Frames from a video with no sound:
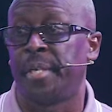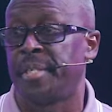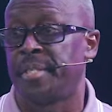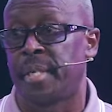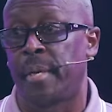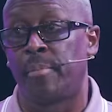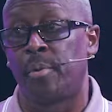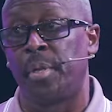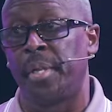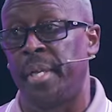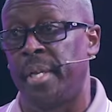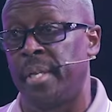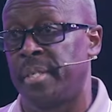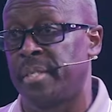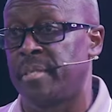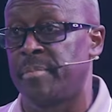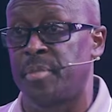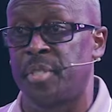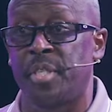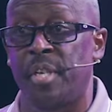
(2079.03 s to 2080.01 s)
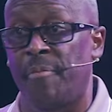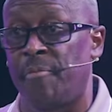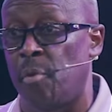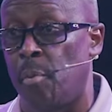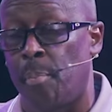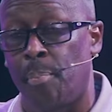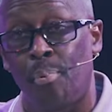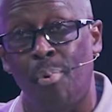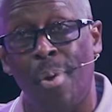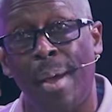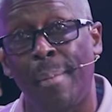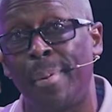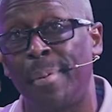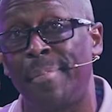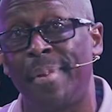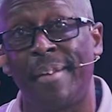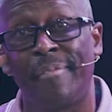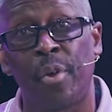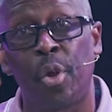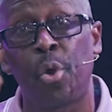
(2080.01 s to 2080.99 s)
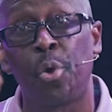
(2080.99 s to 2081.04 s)
because I'm going to get in some stuff you probably
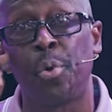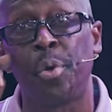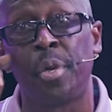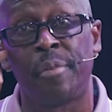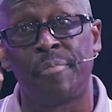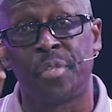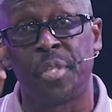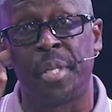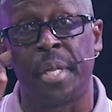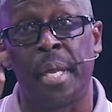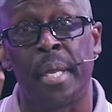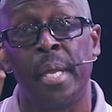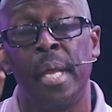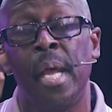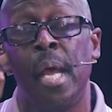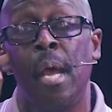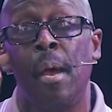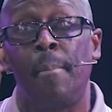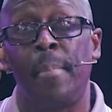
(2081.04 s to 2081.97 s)
never heard of today.